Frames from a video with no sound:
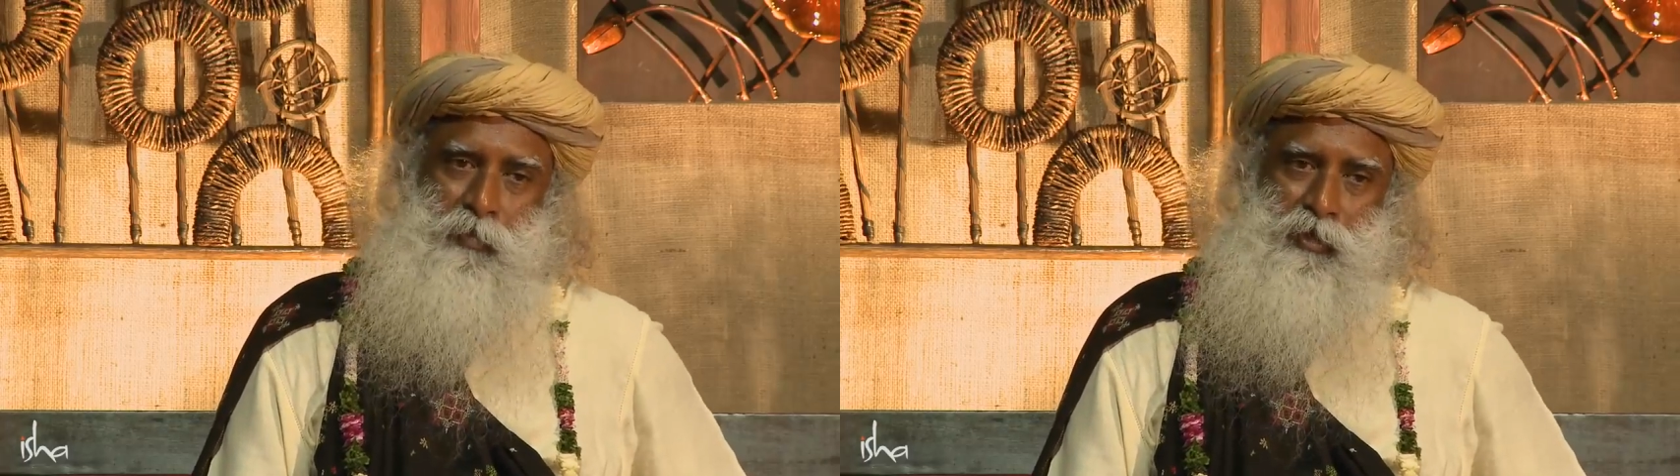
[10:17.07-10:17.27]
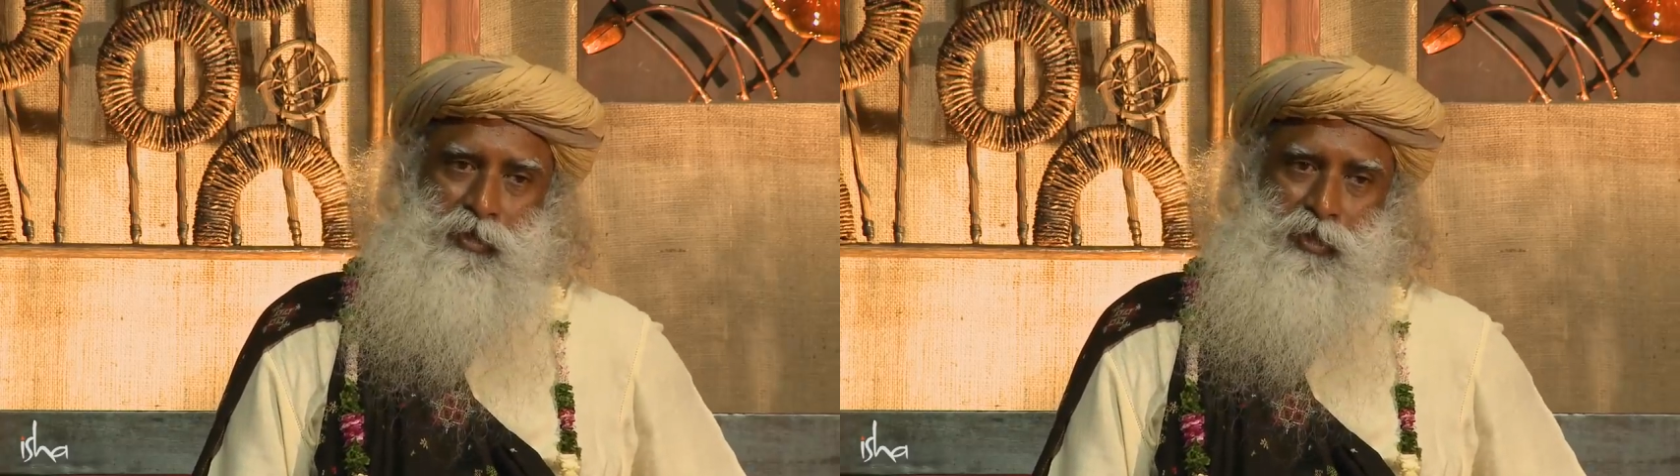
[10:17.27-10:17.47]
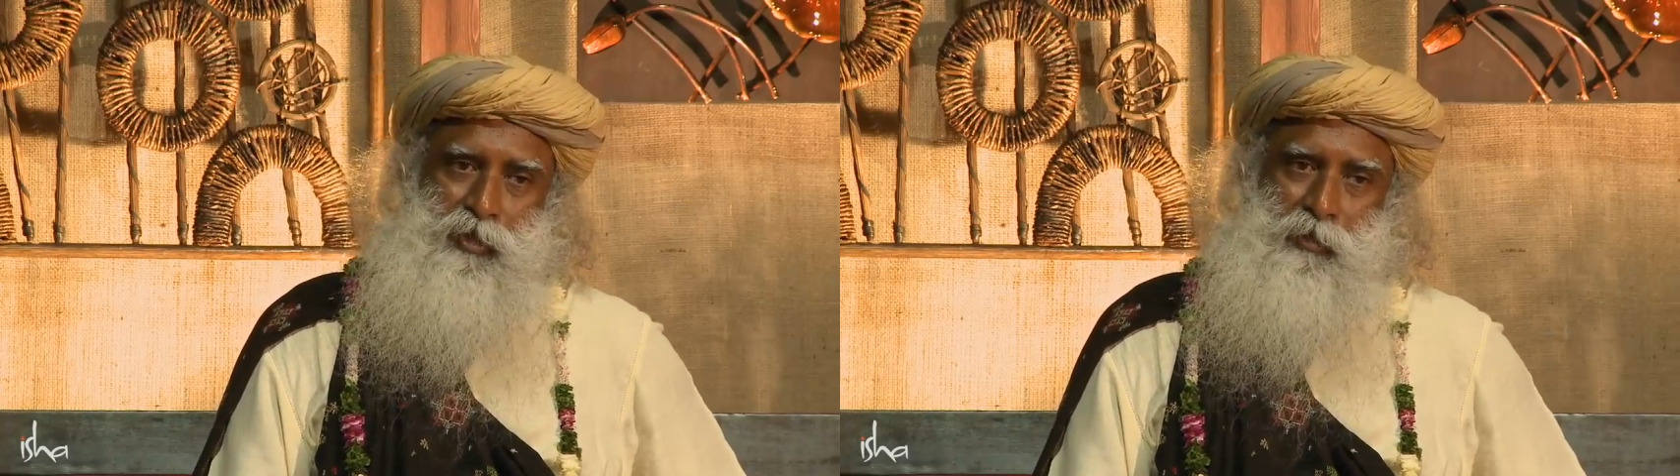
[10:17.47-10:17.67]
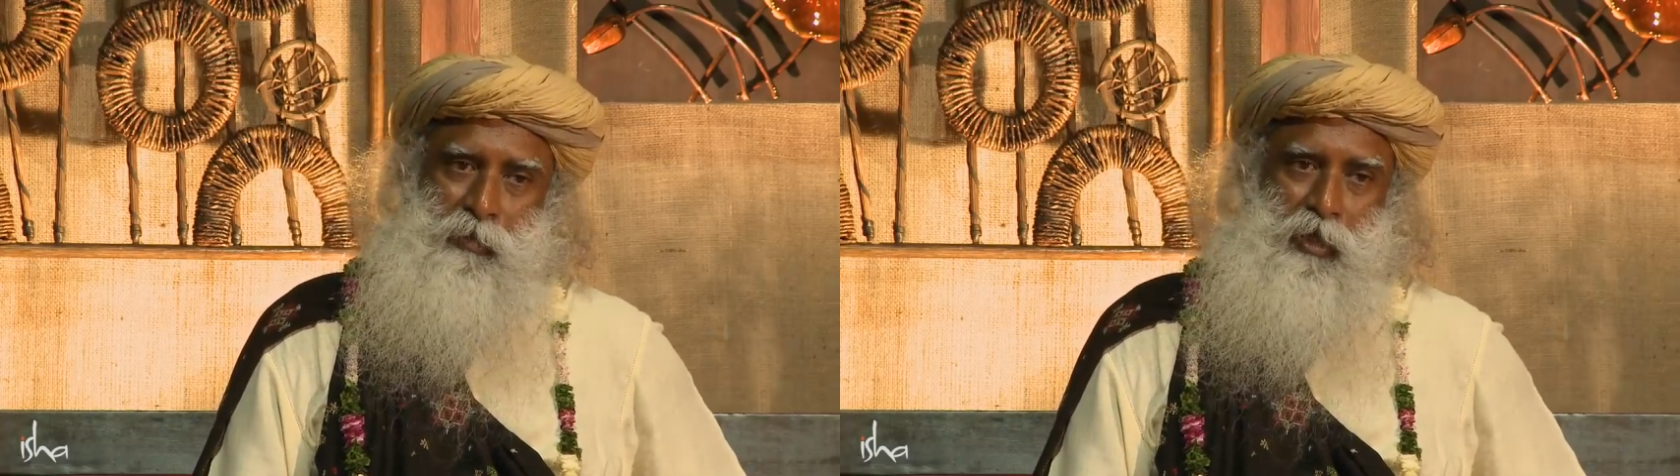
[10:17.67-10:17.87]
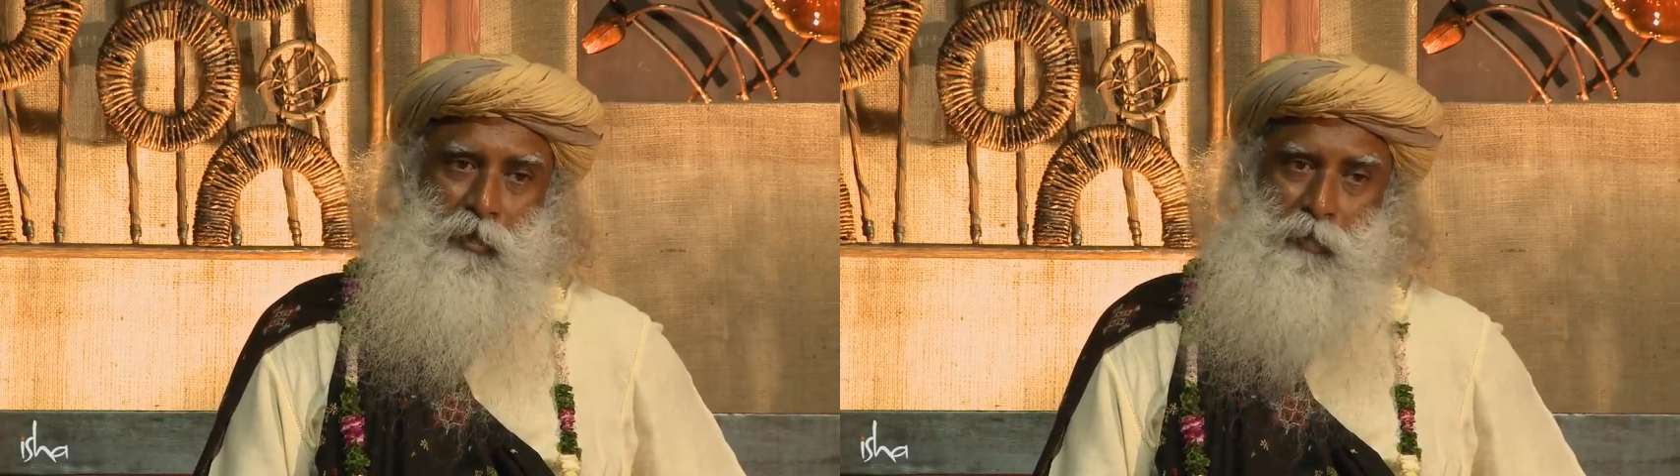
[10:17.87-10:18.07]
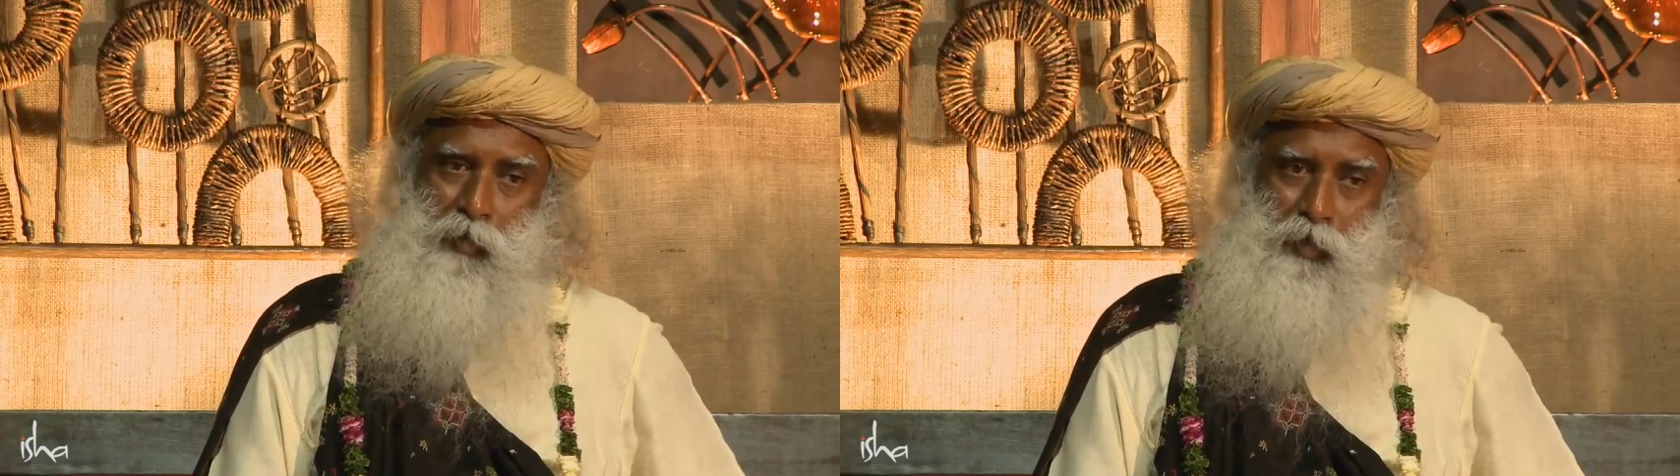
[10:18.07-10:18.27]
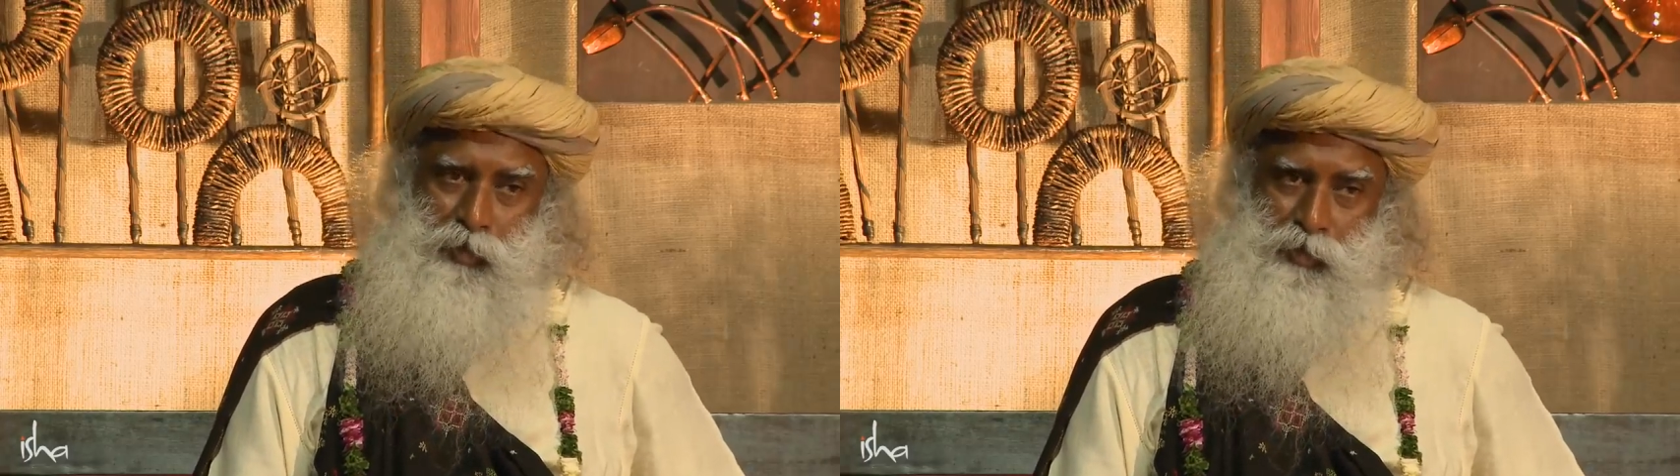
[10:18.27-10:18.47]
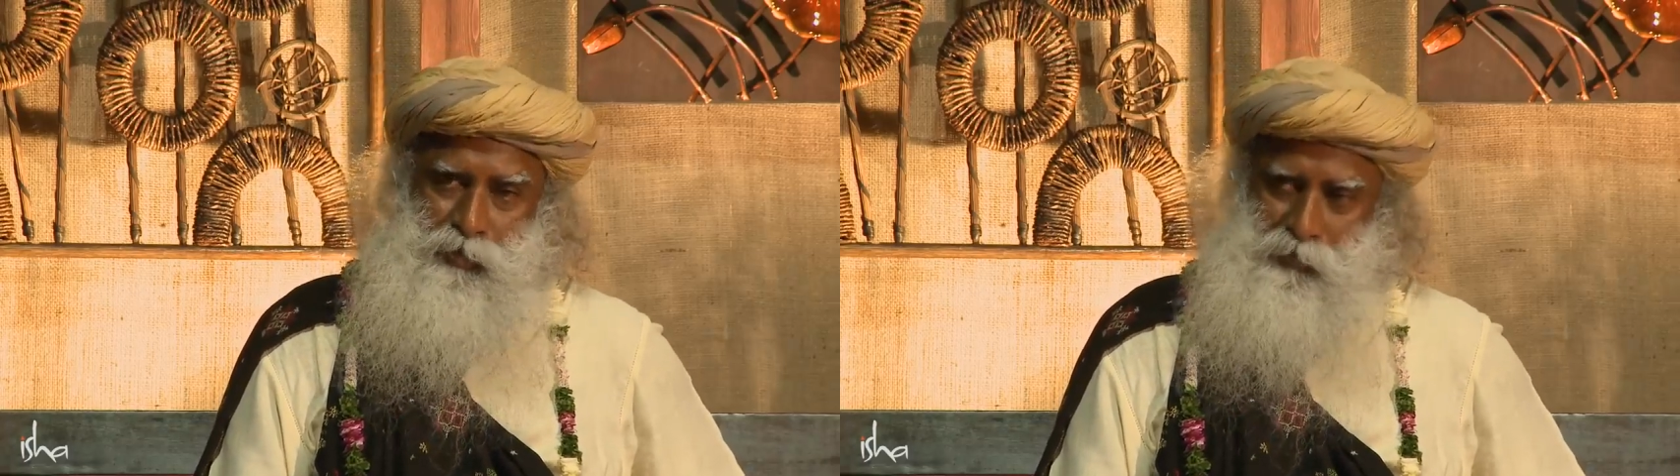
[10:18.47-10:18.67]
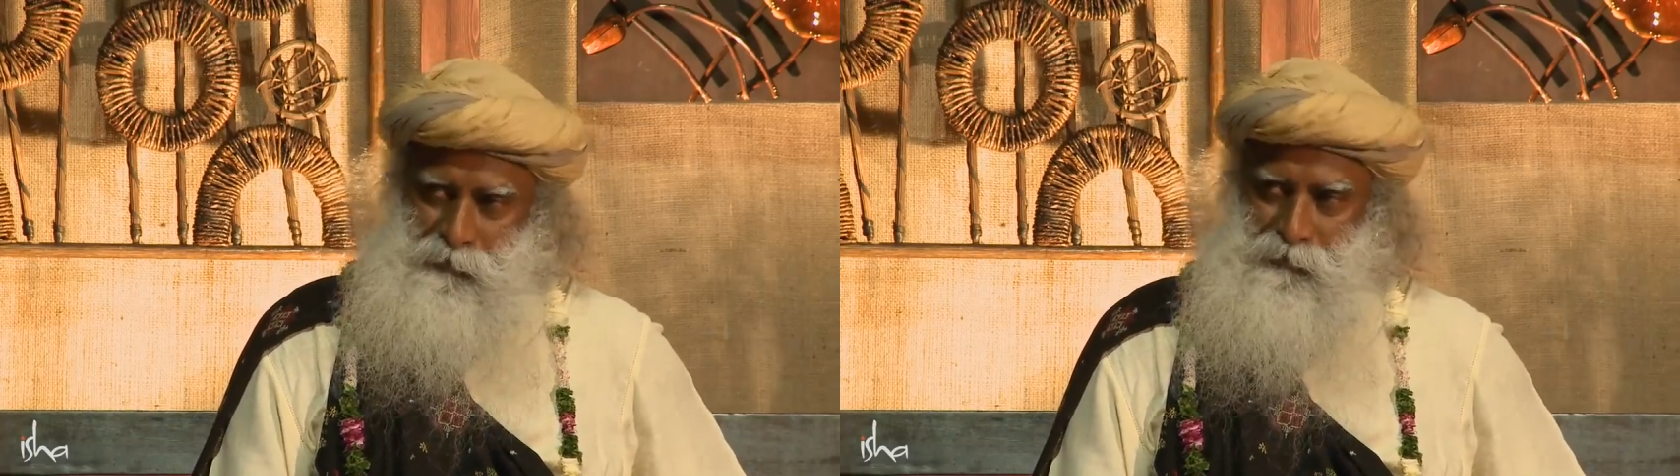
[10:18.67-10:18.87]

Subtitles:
months and it may not be washed.